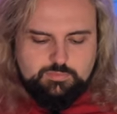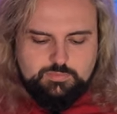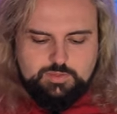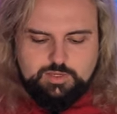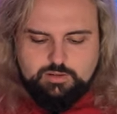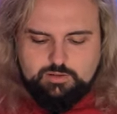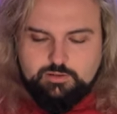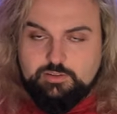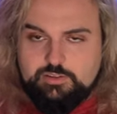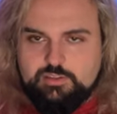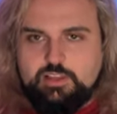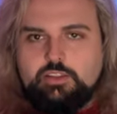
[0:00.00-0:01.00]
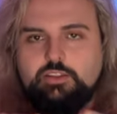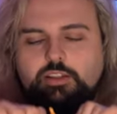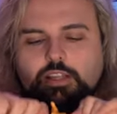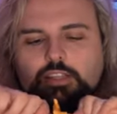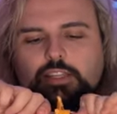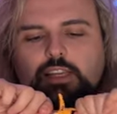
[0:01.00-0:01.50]
I'm just gonna do
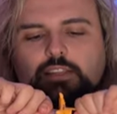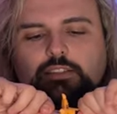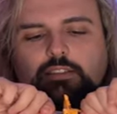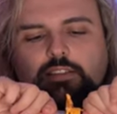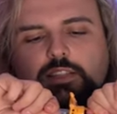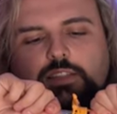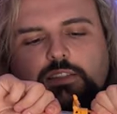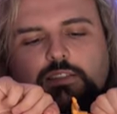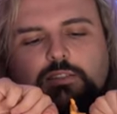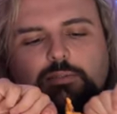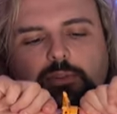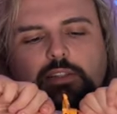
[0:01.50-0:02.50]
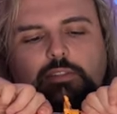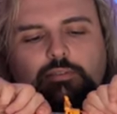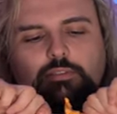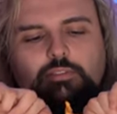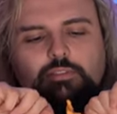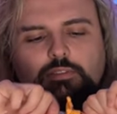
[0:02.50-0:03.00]
that test on these as well
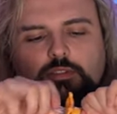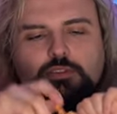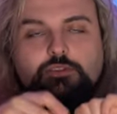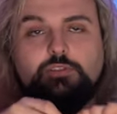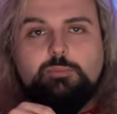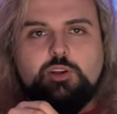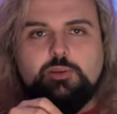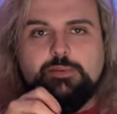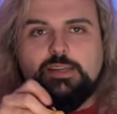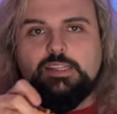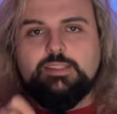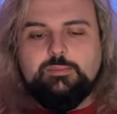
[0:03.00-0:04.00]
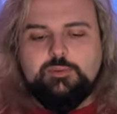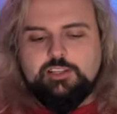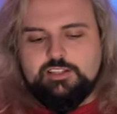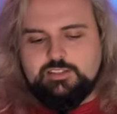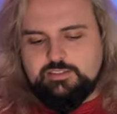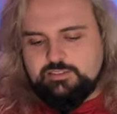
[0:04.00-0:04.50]
for my peace of mind.